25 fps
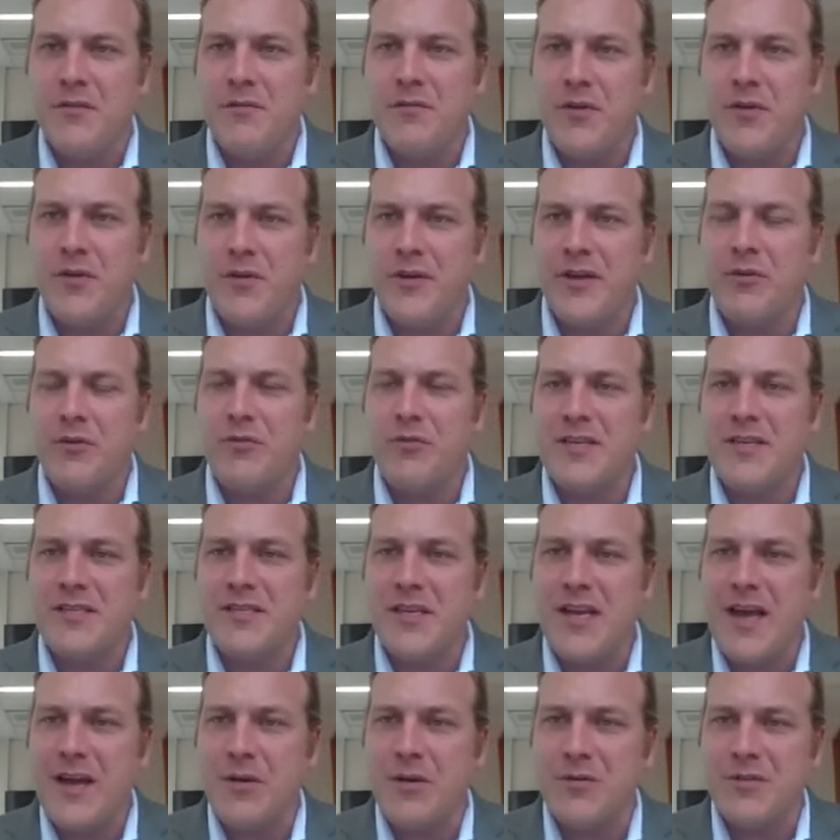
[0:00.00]
Following a
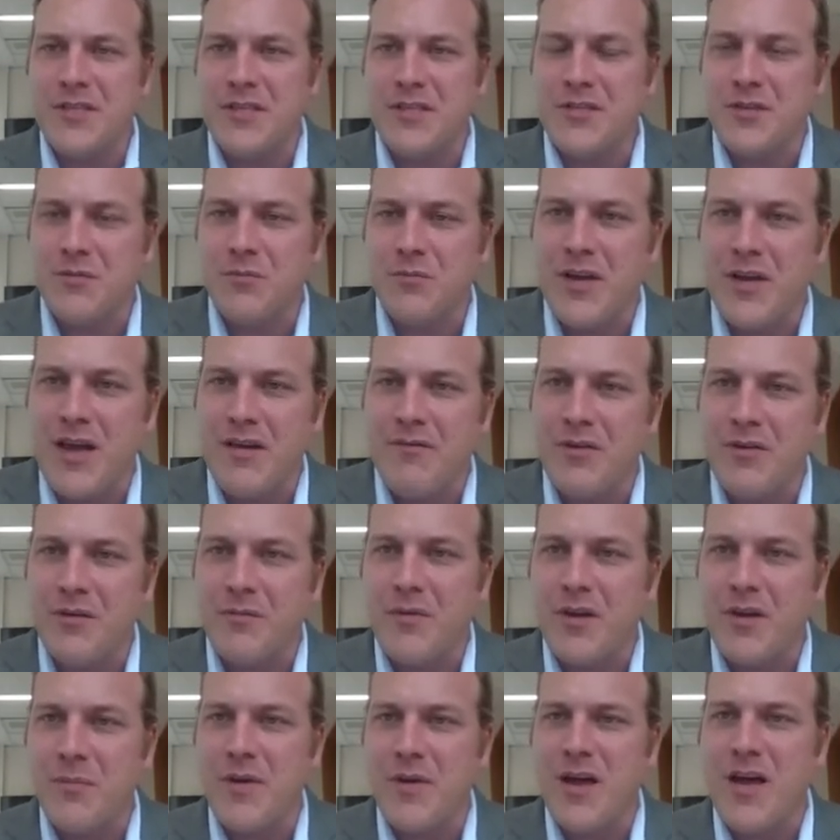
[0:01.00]
recent acquisition, we have a
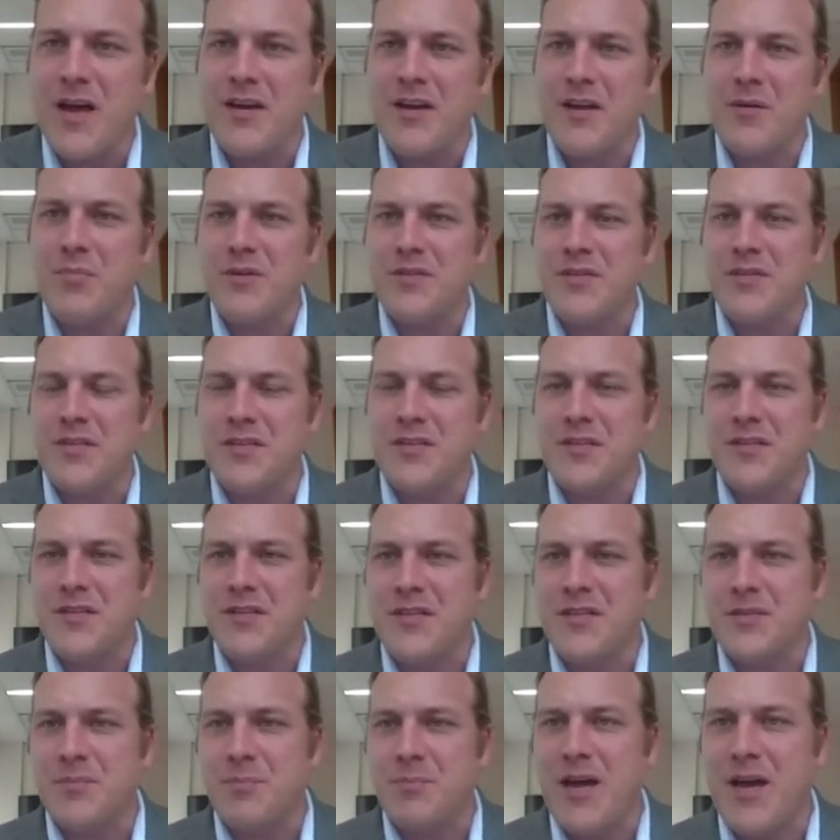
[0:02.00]
commanding position in
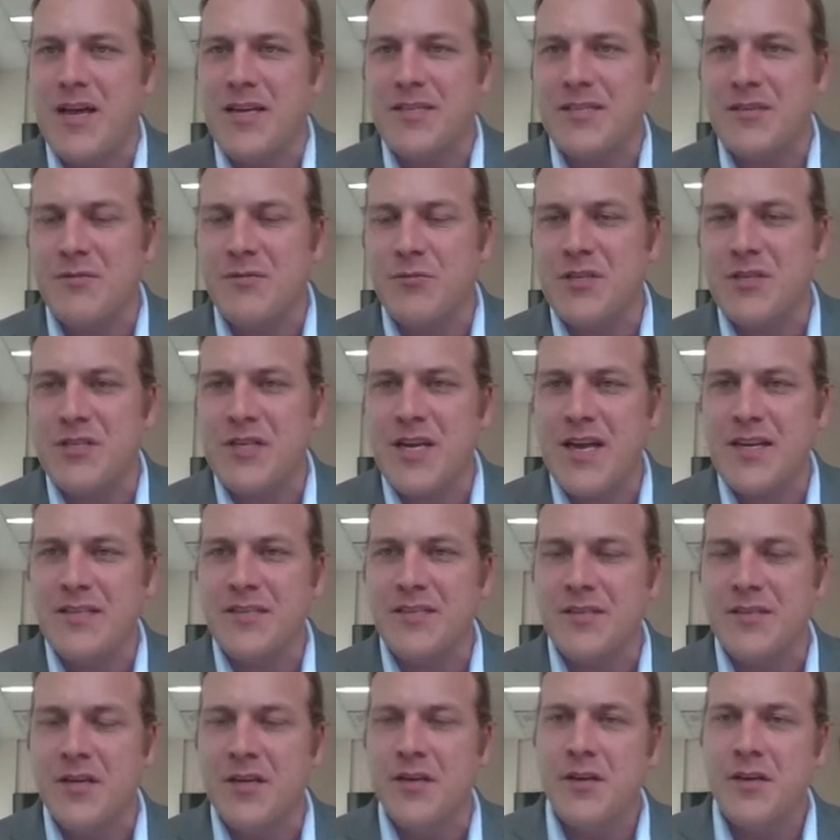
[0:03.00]
this basin, which
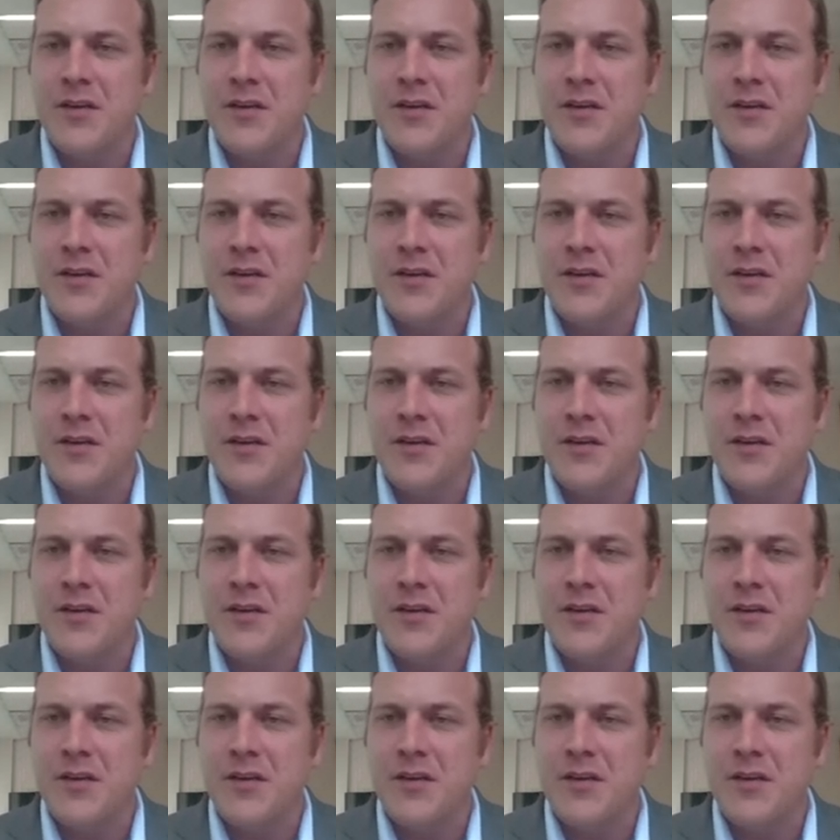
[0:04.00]
has